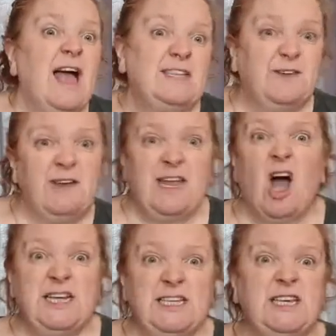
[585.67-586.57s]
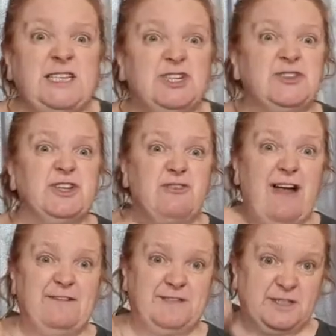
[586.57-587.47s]
has very kindly done the
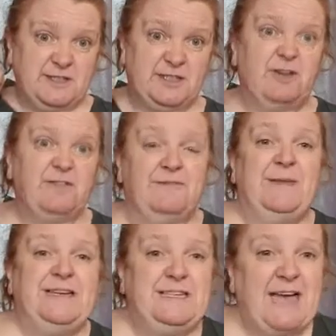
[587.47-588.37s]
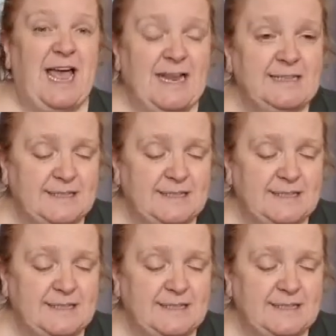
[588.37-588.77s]
craft stuff for me today.